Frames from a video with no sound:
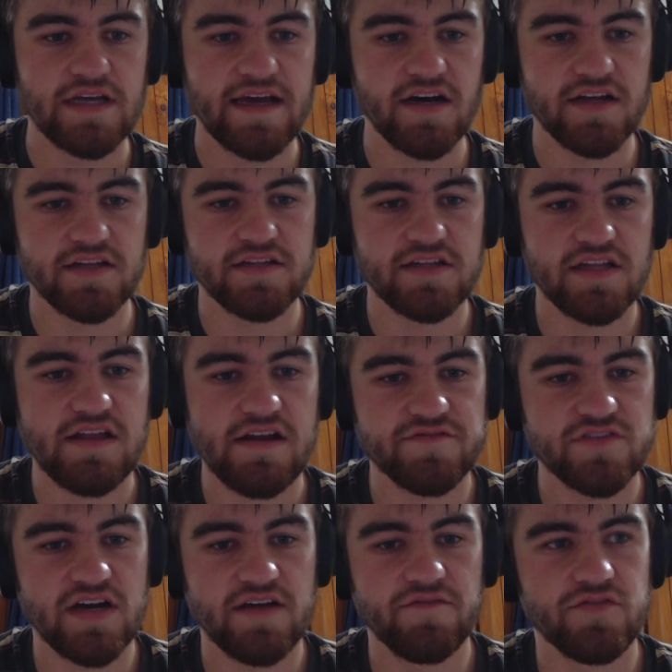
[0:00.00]
enough
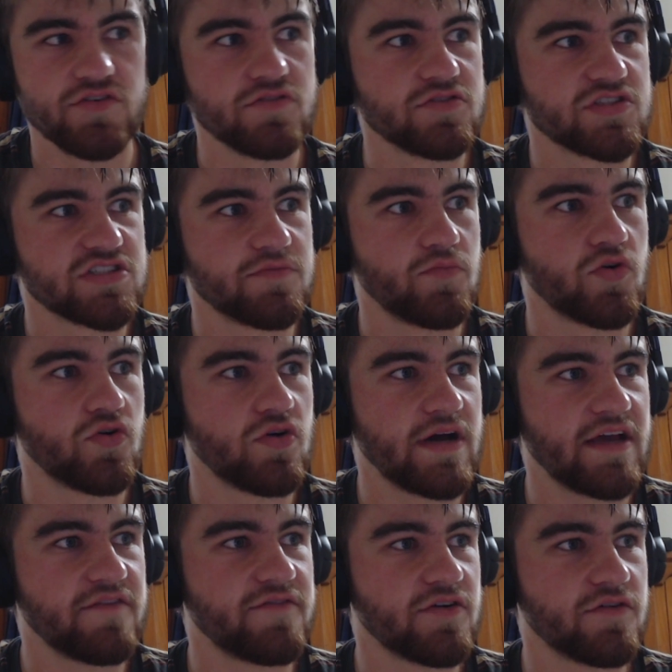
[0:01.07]
time for some more
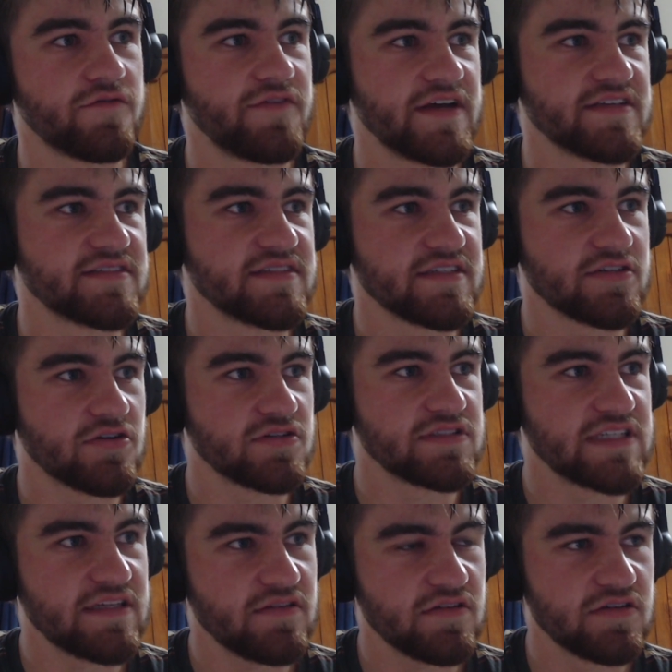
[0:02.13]
AFL Fantasy
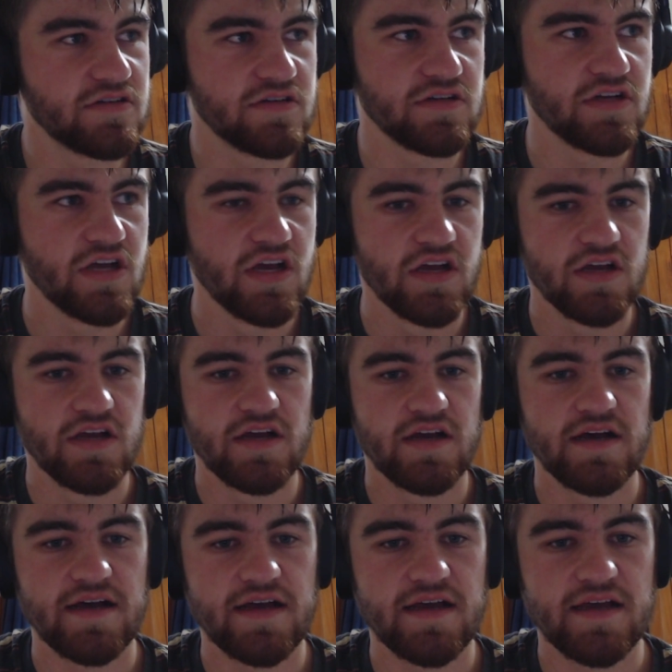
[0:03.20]
content.
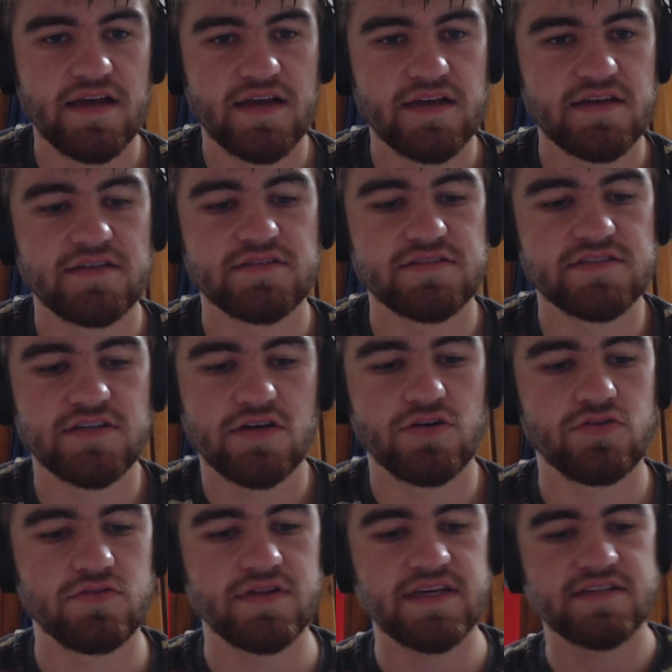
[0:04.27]
And
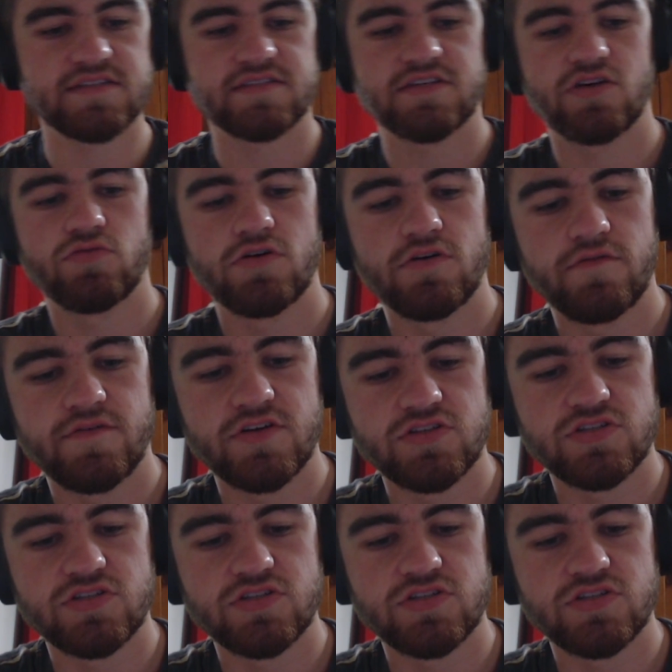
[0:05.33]
so let's go over